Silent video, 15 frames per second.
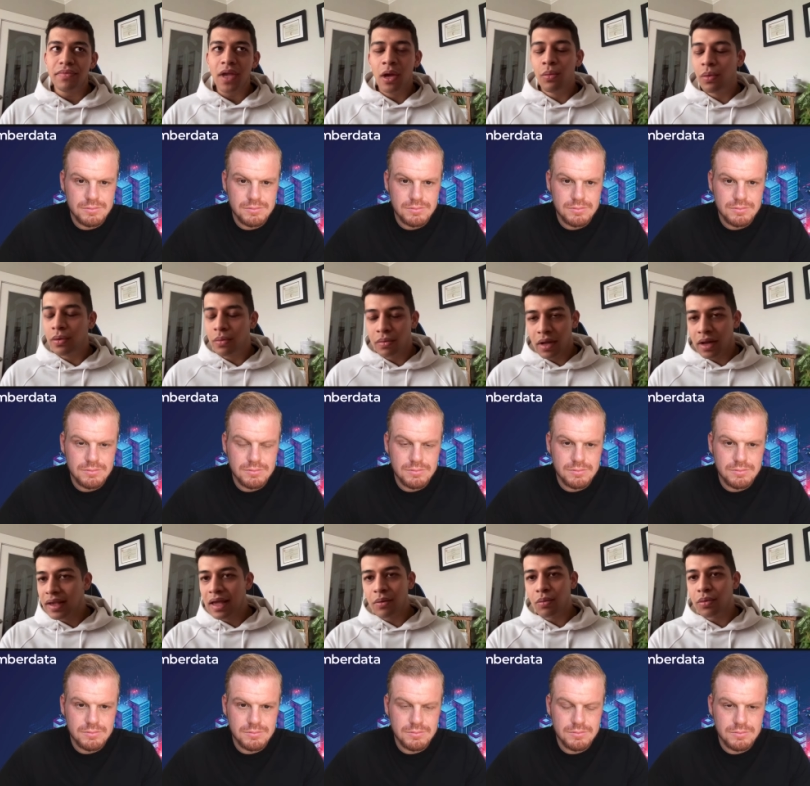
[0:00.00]
Speaker 1: And
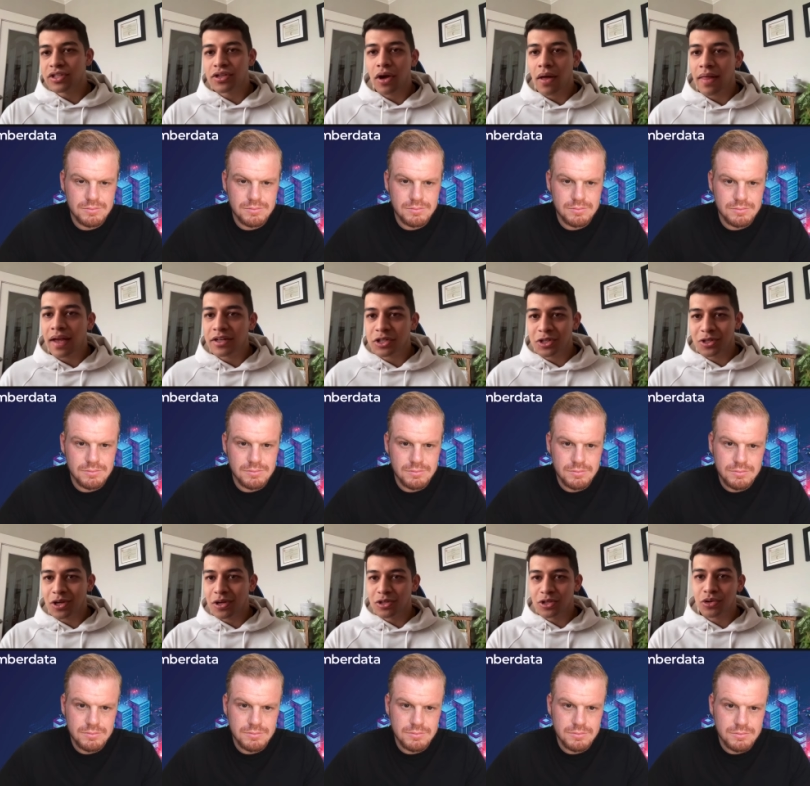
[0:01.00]
again, we saw that just
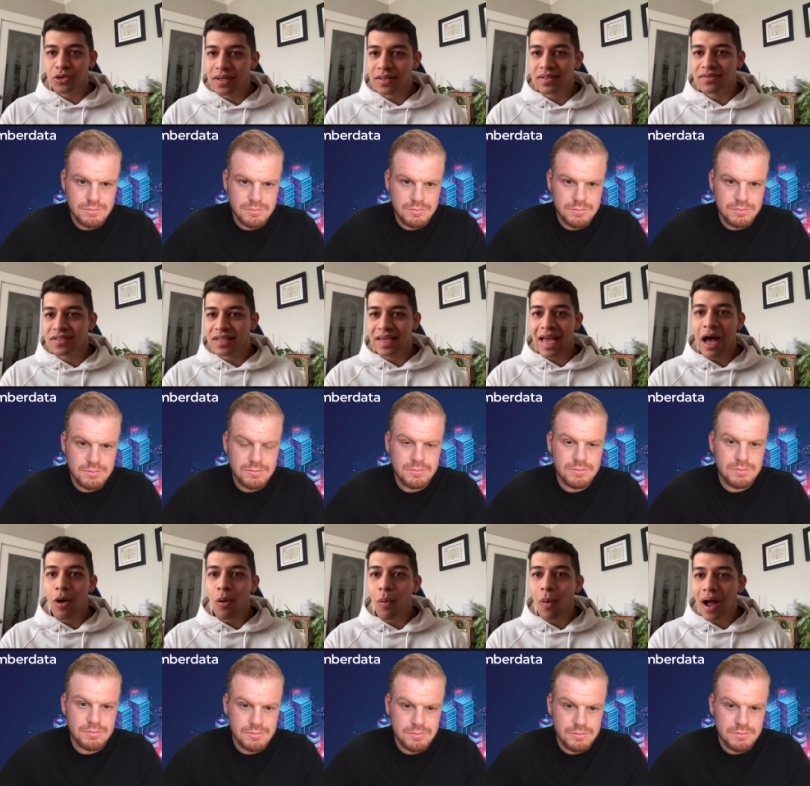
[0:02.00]
on screens of seeing
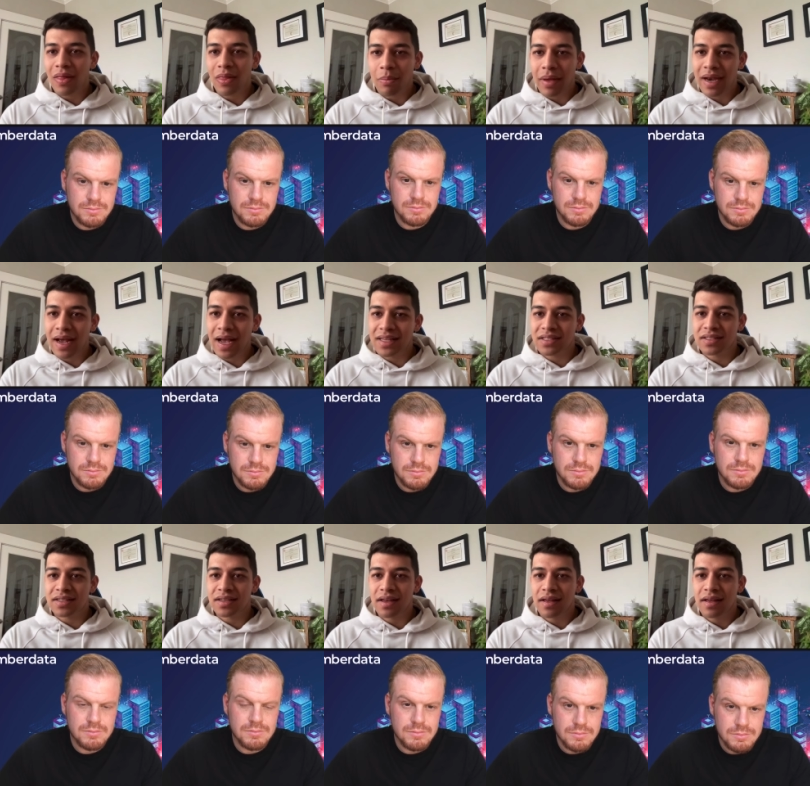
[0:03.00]
how wide the
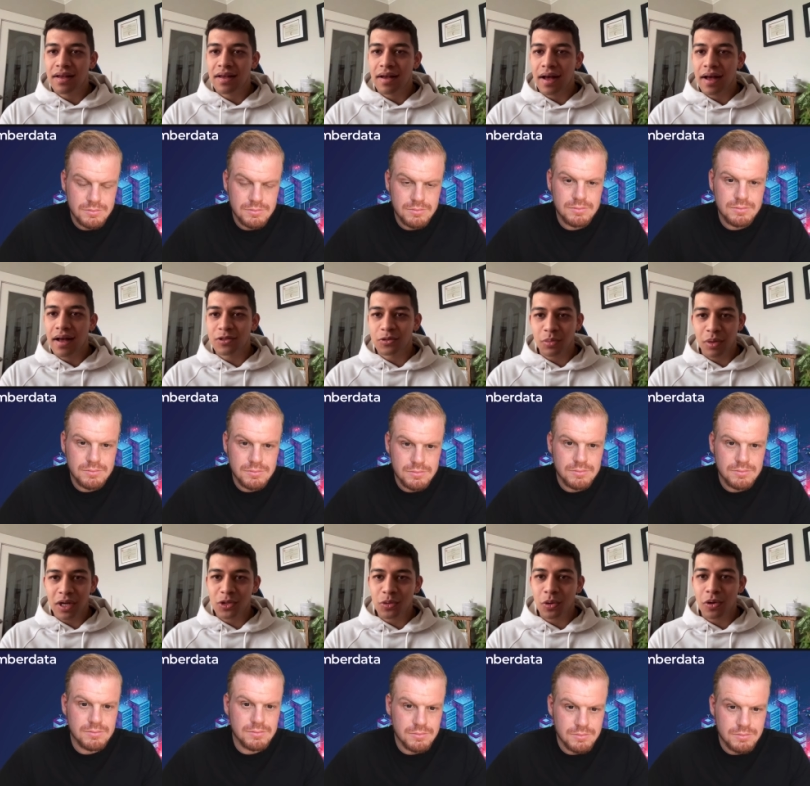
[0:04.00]
bid-ask
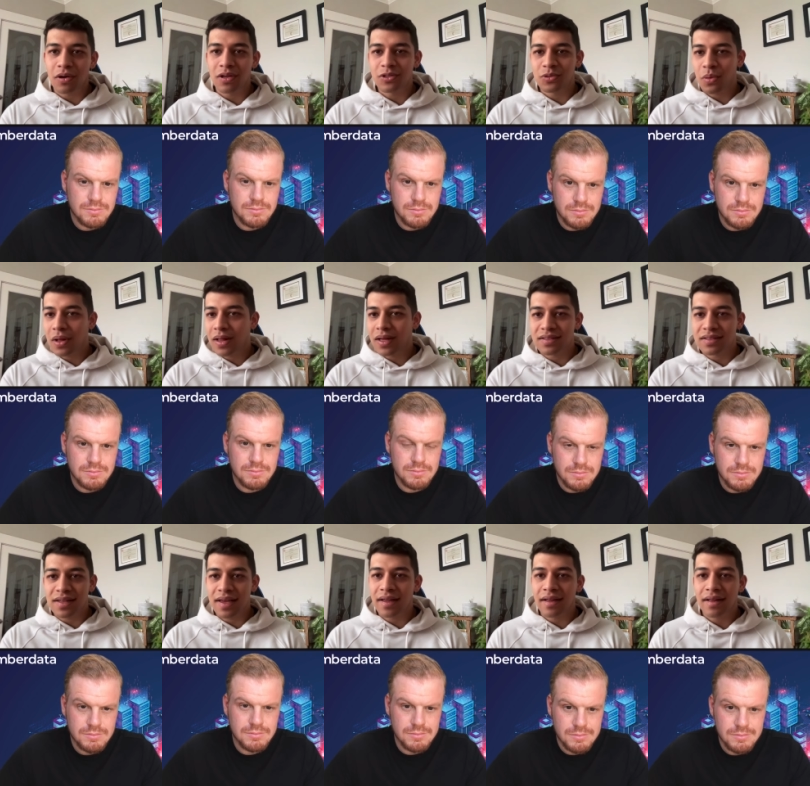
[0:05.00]
spreads were, as well as
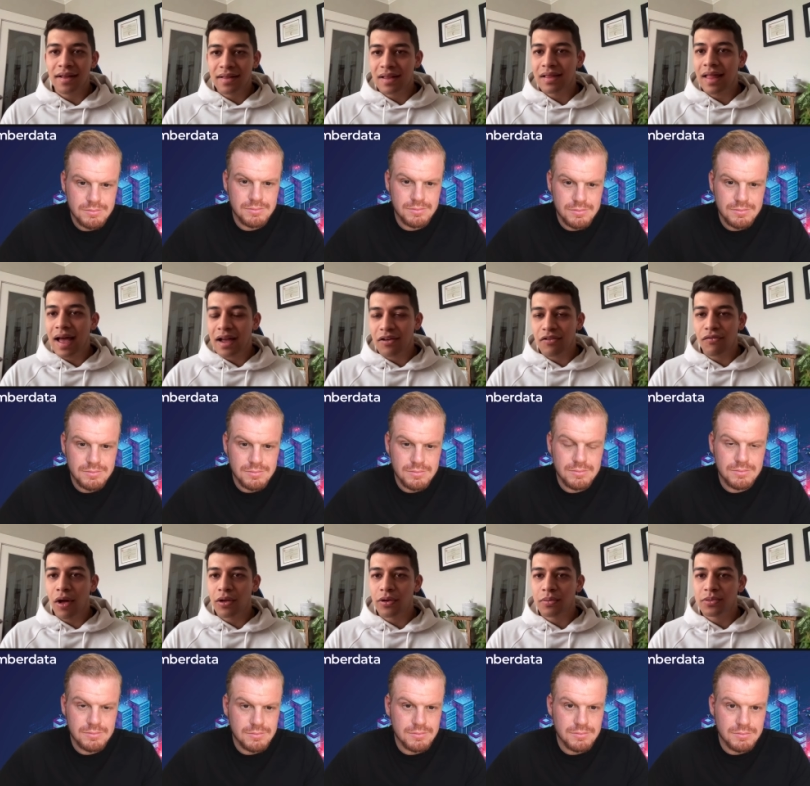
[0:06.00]
like the lack of
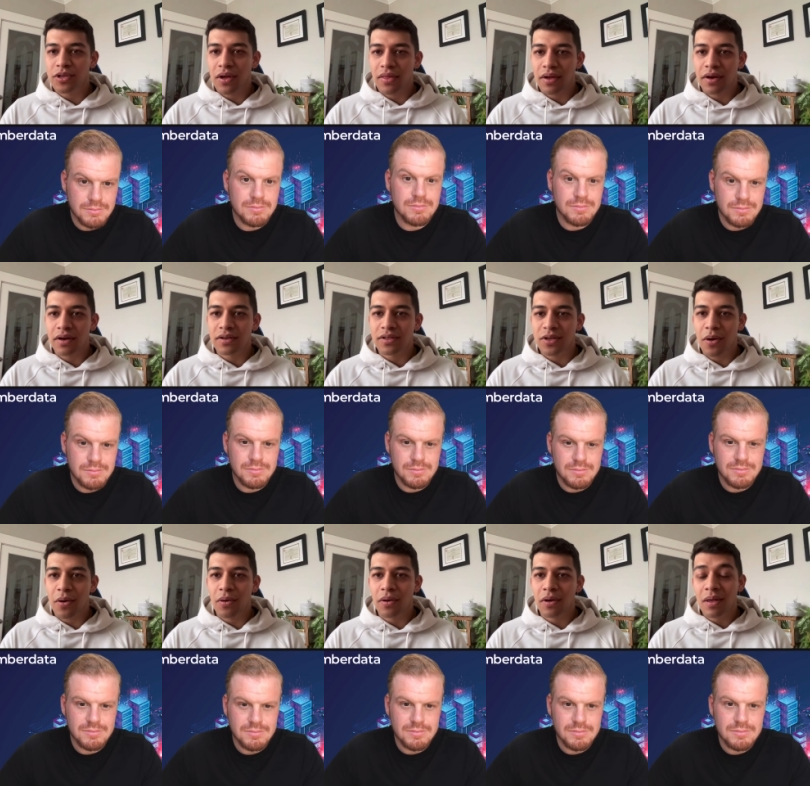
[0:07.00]
volumes on there. So
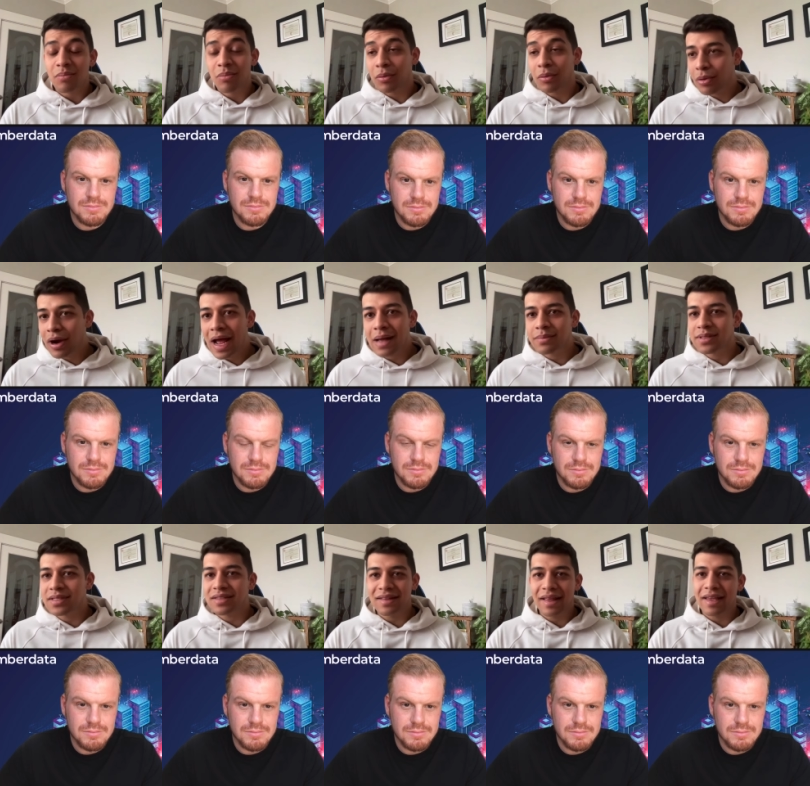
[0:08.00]

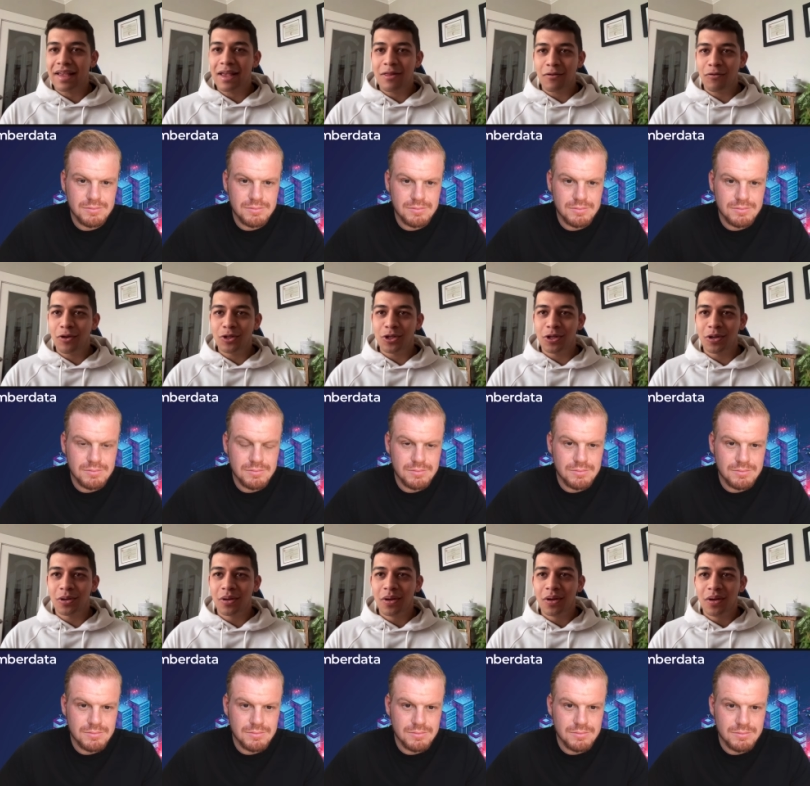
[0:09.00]
perhaps like in the future,
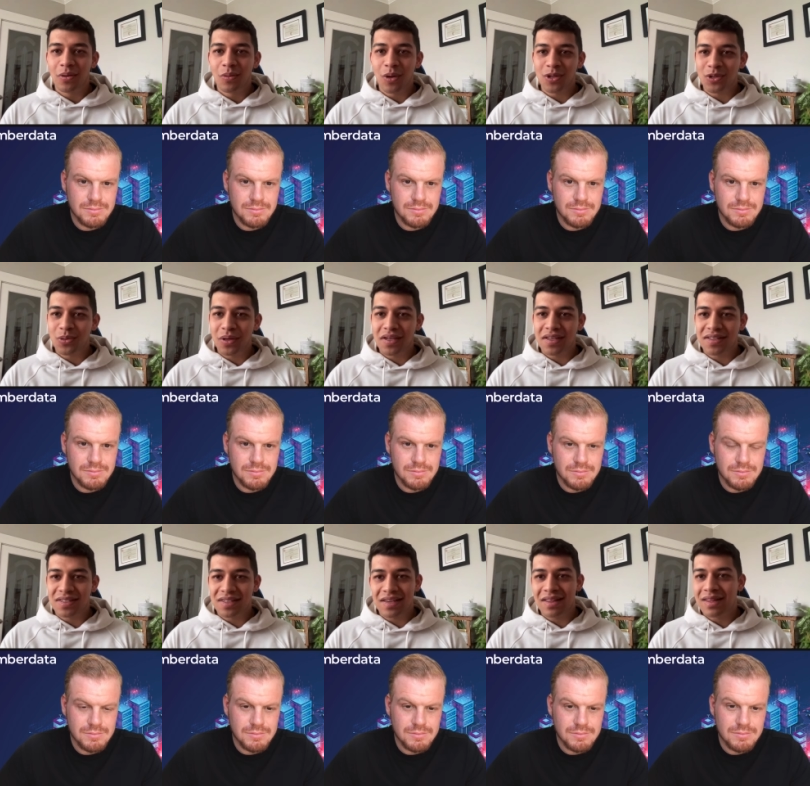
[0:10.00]
once we
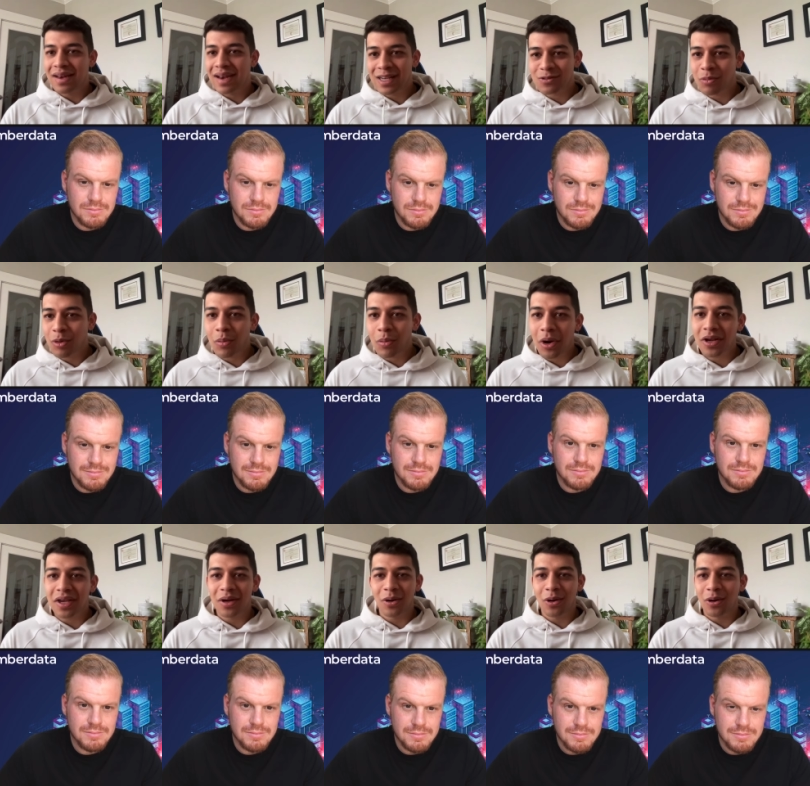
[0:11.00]
see the next bull
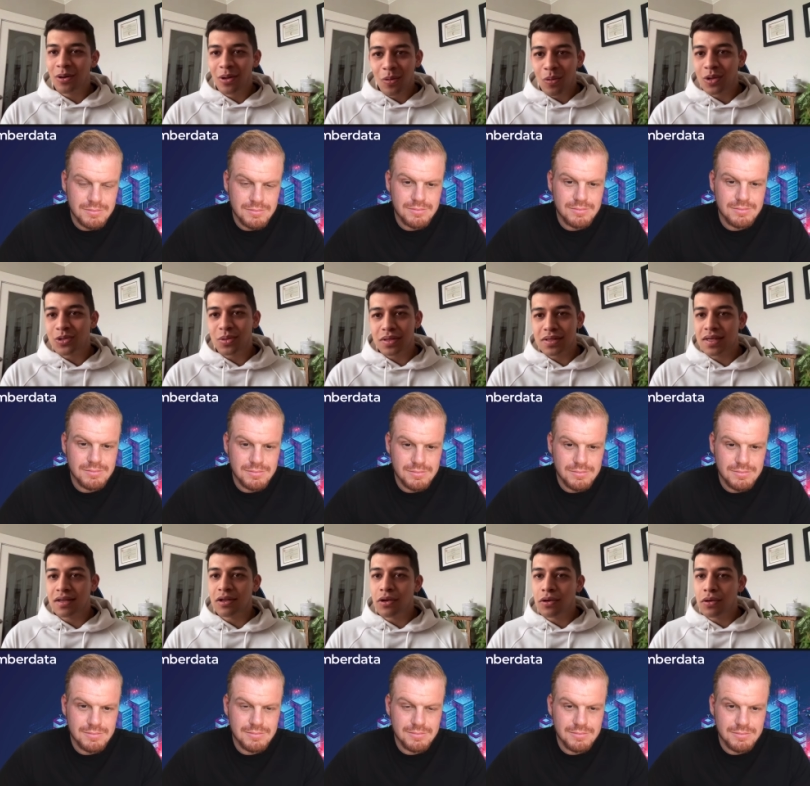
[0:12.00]
market, or once we
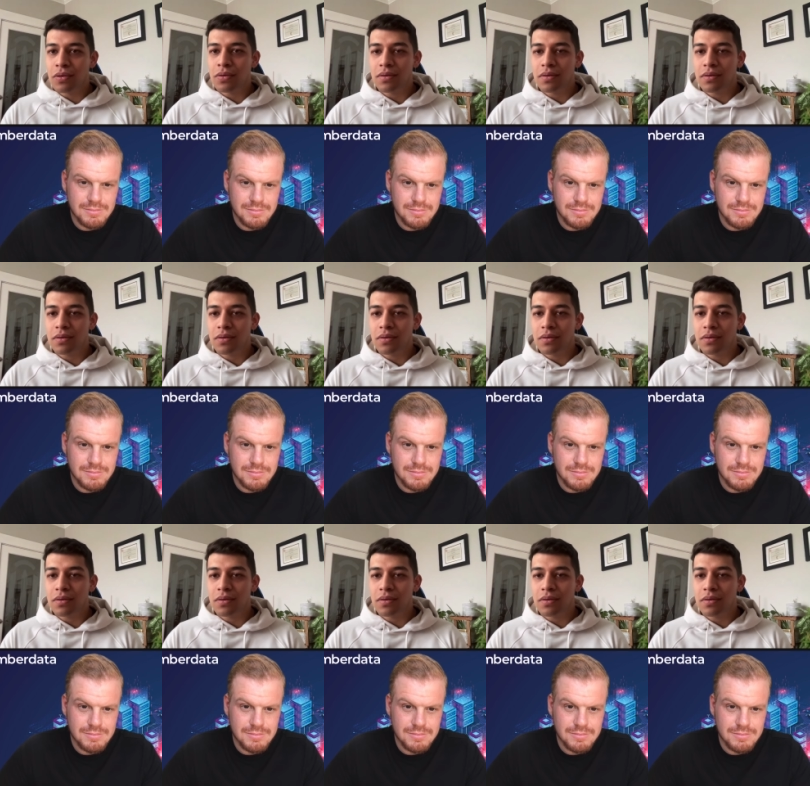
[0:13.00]
see new